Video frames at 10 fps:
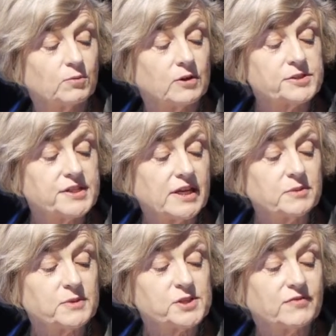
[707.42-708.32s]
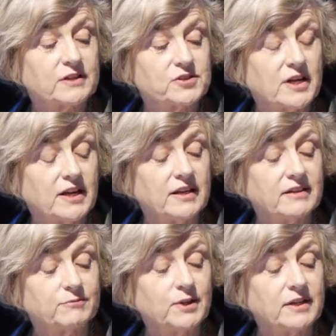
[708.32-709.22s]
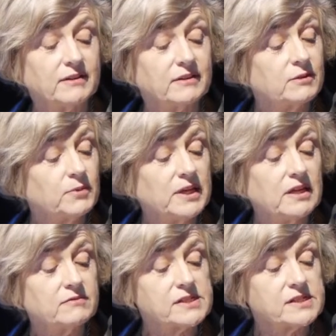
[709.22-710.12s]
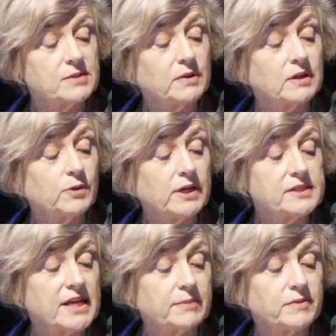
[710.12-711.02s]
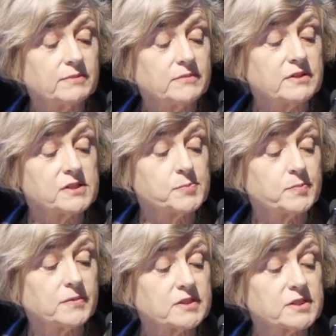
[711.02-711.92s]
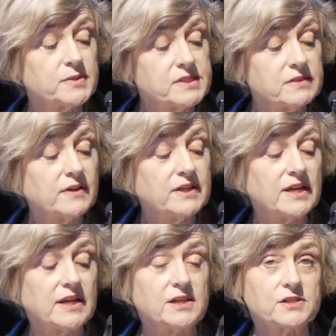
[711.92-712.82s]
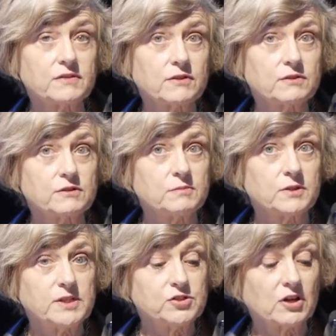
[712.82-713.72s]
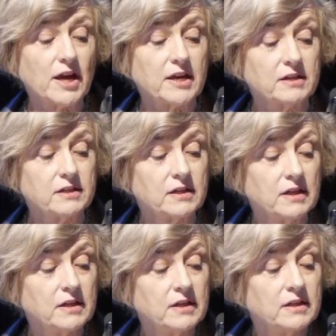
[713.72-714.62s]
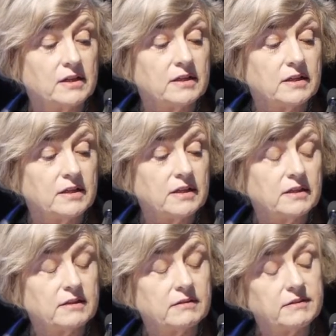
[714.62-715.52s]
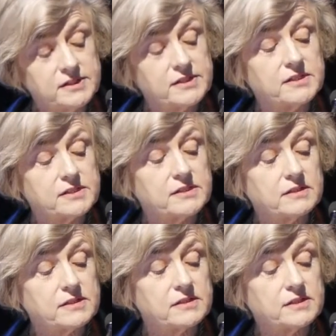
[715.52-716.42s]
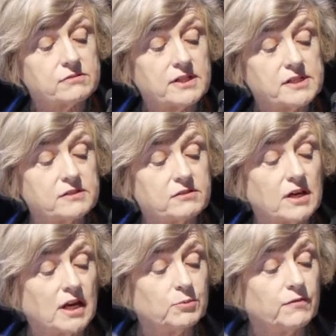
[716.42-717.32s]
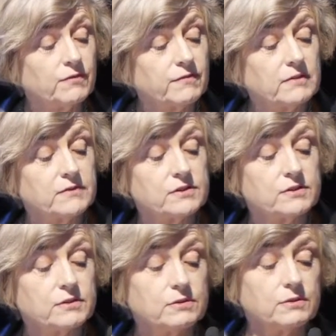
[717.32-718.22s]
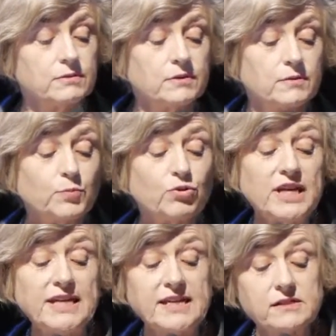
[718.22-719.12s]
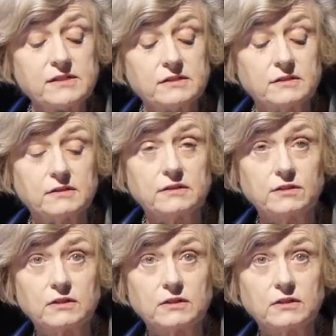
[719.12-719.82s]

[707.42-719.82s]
Whilst the elements of our training that we give are similar, we adapt them to specific needs of the group to be trained. In this instance, this recent training was given to pre-intern